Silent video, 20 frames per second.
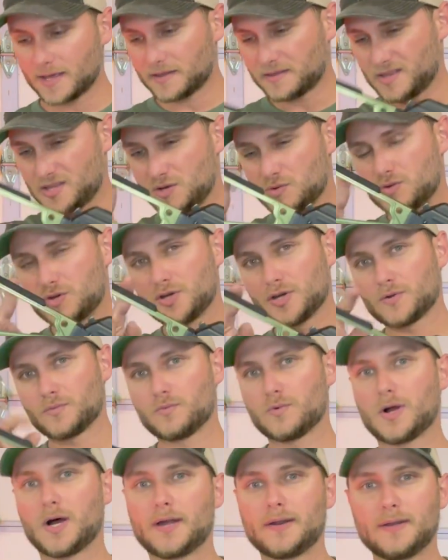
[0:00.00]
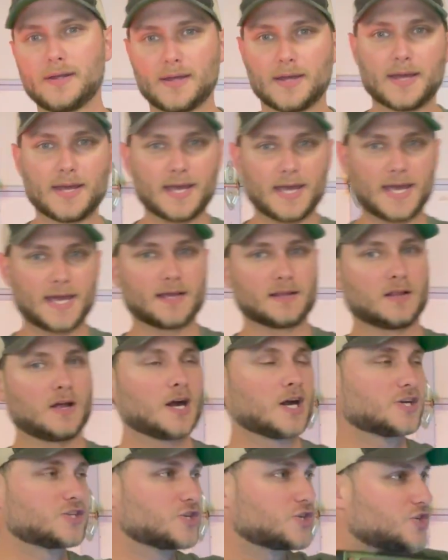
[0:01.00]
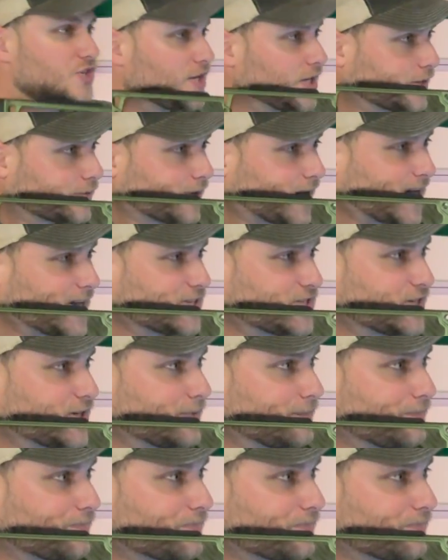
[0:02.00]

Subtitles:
then you could run a larger cheek riser